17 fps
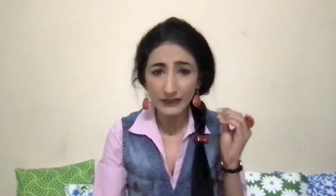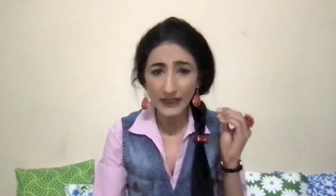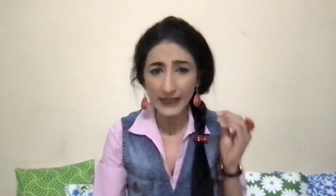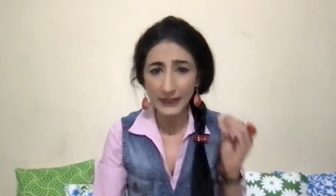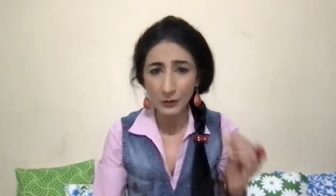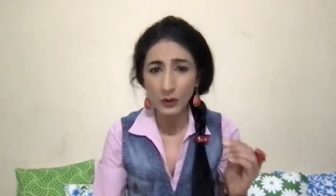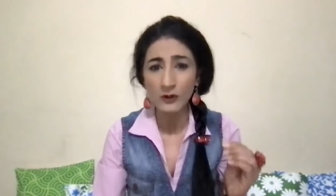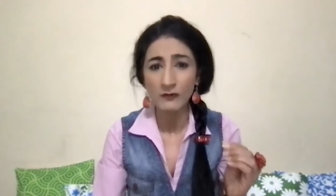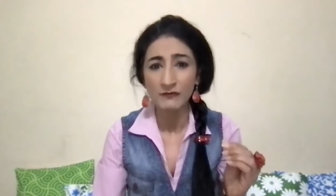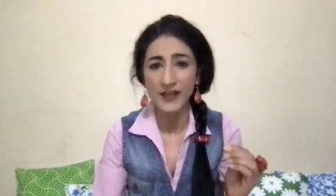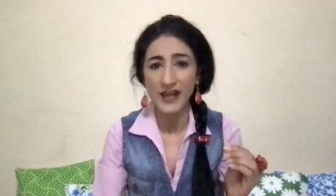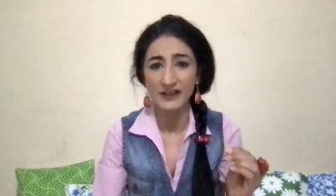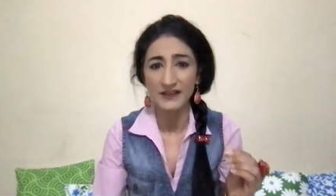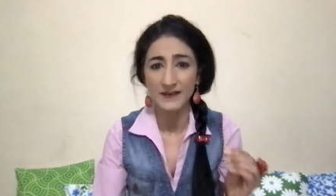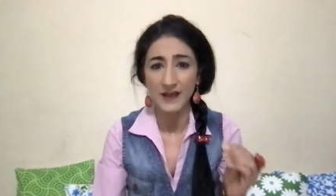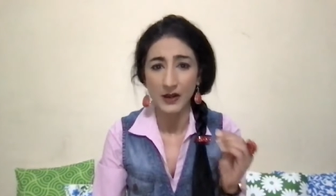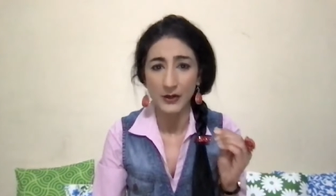And all of
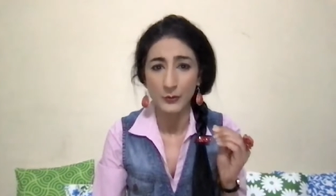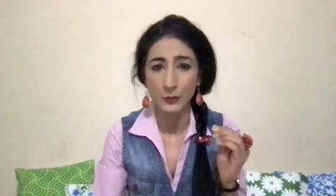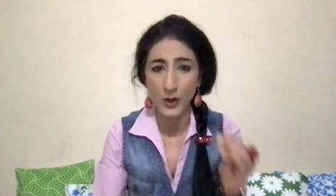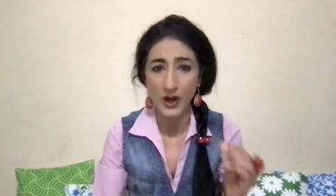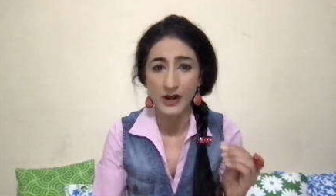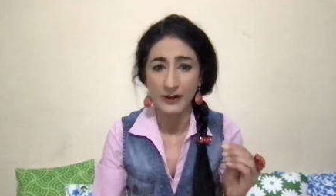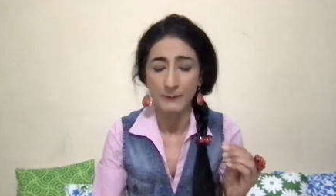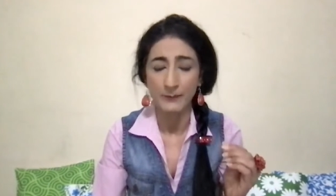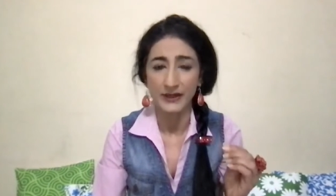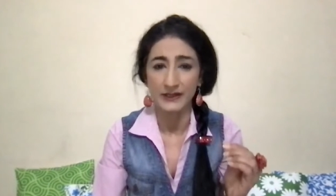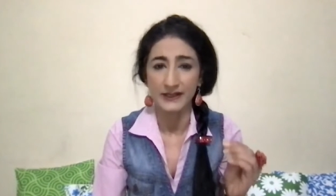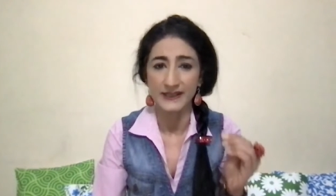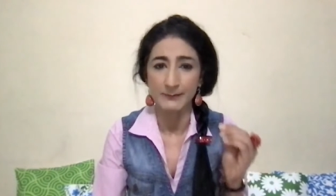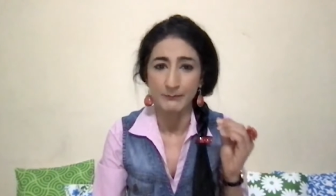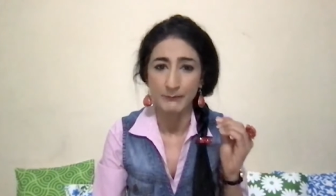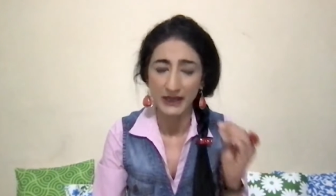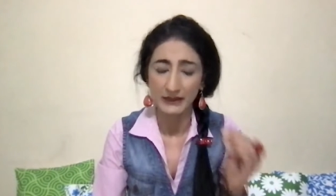that is hard work, but
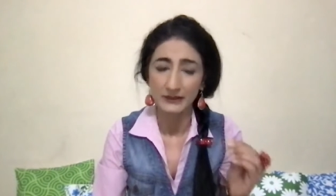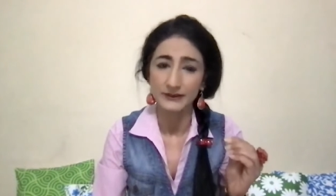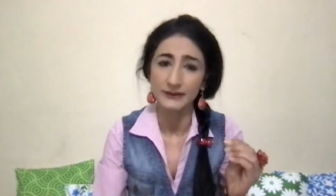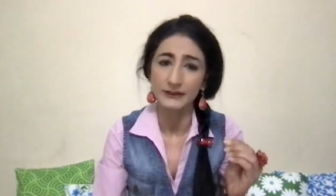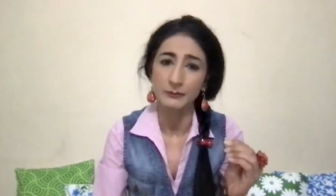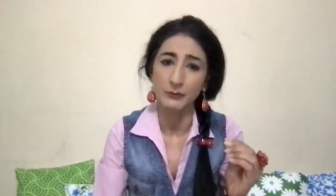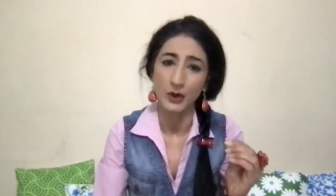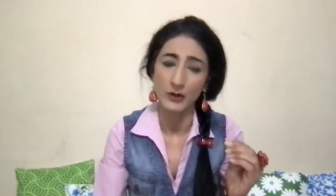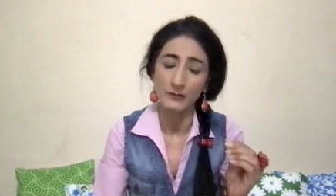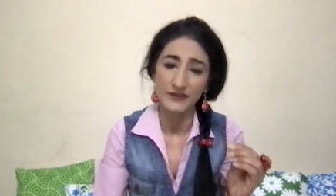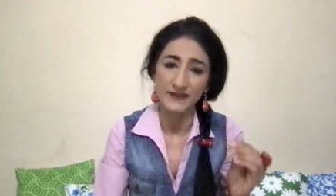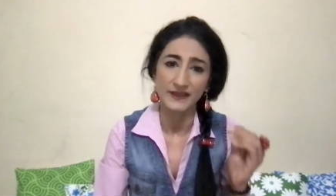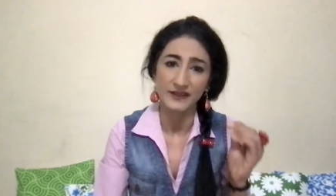it's better than the bombs